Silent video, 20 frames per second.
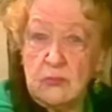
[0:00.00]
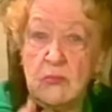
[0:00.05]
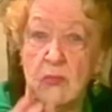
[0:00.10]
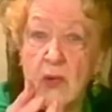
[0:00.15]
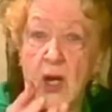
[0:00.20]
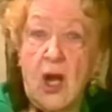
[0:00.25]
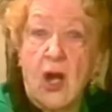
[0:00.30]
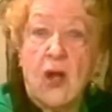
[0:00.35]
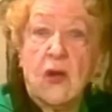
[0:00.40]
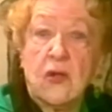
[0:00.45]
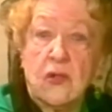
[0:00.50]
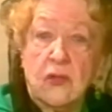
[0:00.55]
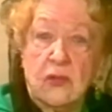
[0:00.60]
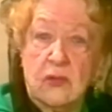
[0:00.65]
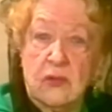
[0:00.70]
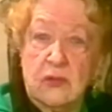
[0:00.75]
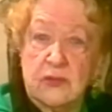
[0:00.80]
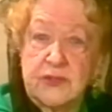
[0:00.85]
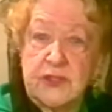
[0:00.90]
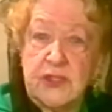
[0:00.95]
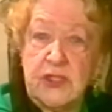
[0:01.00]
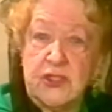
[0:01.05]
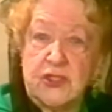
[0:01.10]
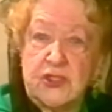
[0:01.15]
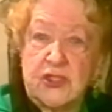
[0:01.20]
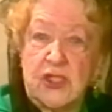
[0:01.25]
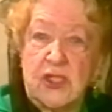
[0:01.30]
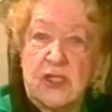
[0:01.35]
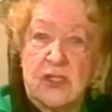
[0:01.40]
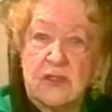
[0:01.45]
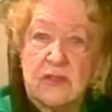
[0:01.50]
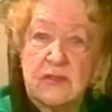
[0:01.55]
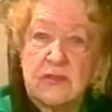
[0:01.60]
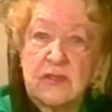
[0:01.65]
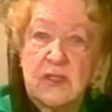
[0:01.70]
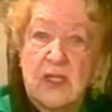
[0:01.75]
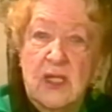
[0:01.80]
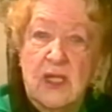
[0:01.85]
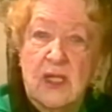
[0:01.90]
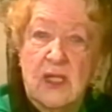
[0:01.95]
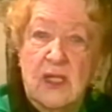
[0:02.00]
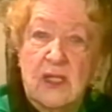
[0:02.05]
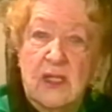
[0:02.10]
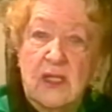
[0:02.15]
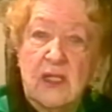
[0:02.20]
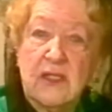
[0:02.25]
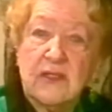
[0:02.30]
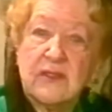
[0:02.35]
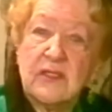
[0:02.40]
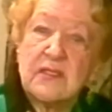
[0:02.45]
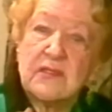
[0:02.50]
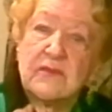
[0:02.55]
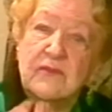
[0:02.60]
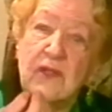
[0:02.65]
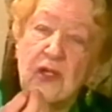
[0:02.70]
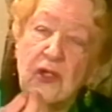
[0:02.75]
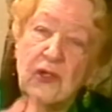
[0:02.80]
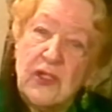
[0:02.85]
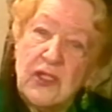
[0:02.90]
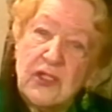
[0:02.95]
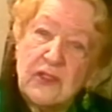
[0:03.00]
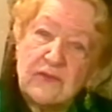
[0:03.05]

moral teachings, it is very